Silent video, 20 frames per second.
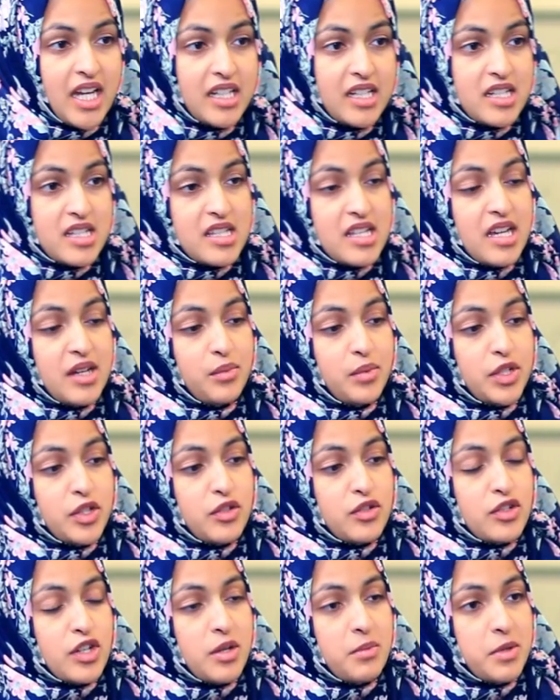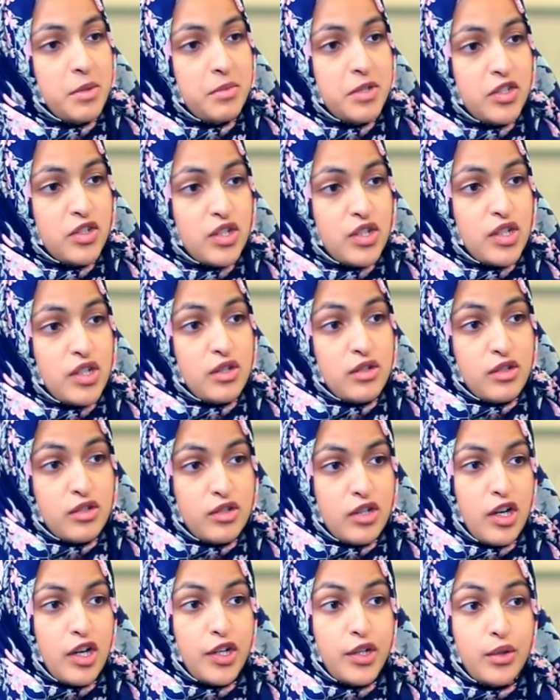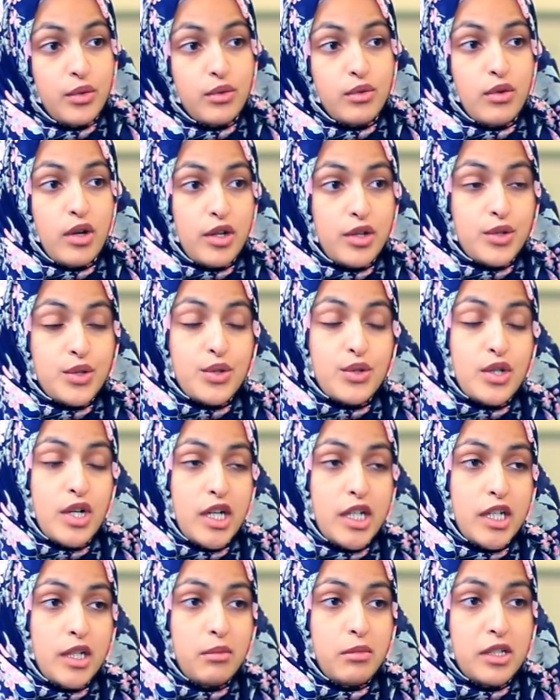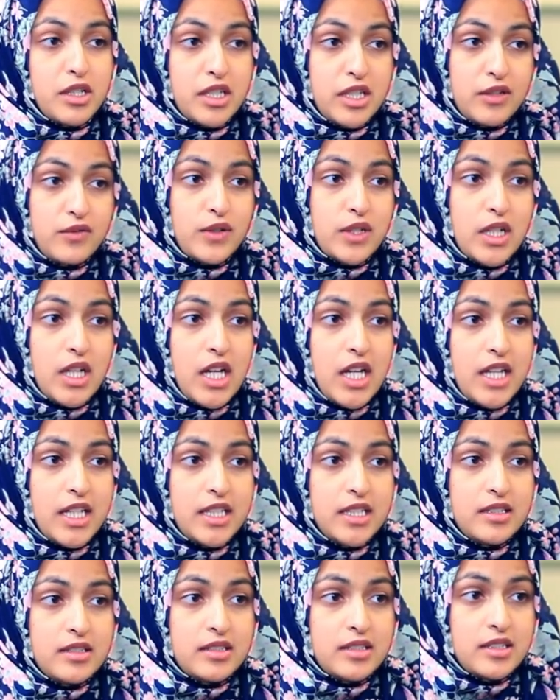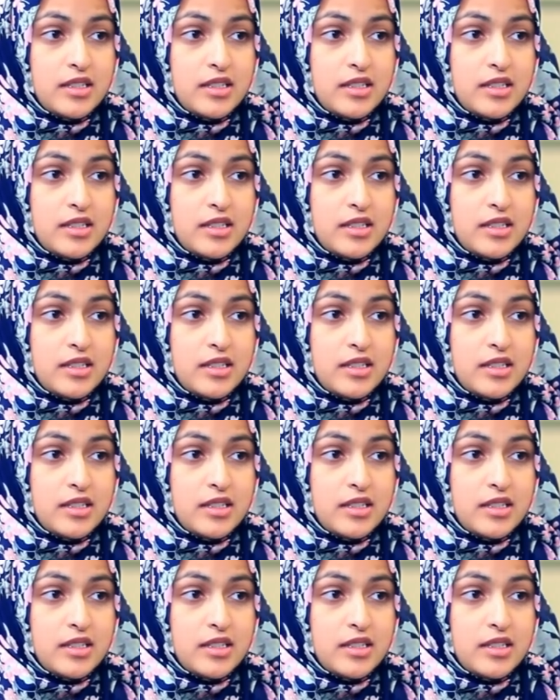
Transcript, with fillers: And is that when you're talking about magician, are you also talking about evil eye